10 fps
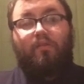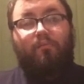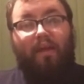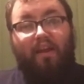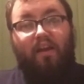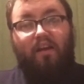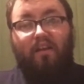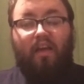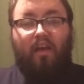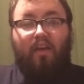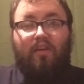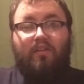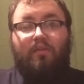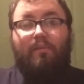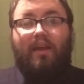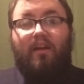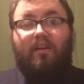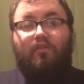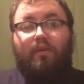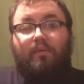you may not you may
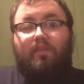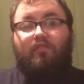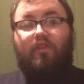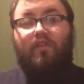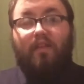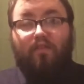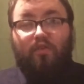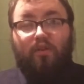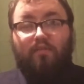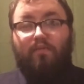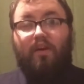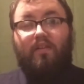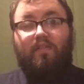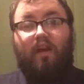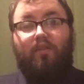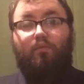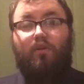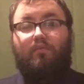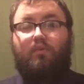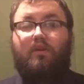not agree with each other, and that's totally fine. That's how the
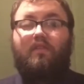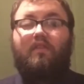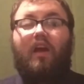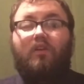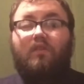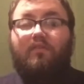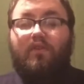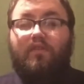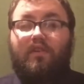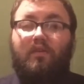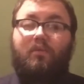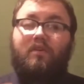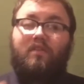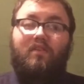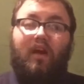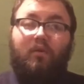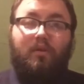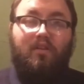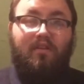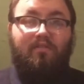world works. That's how diversity works. That's how
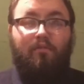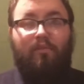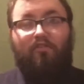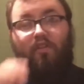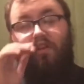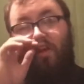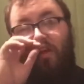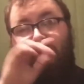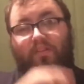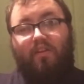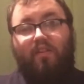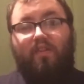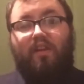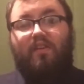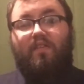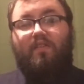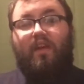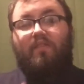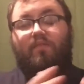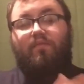we learn from each other. The other thing is
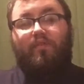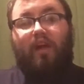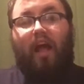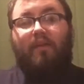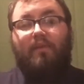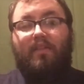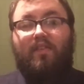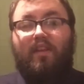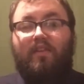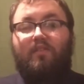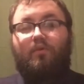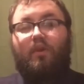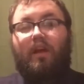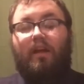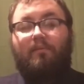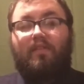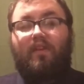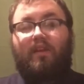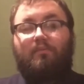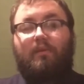that for commentees who are
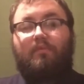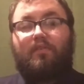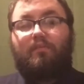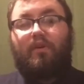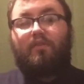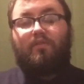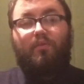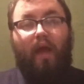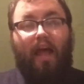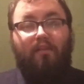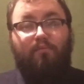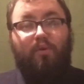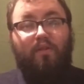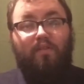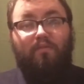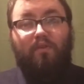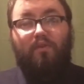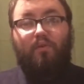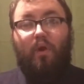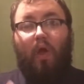commenting on people's posts, who have points of
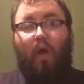view,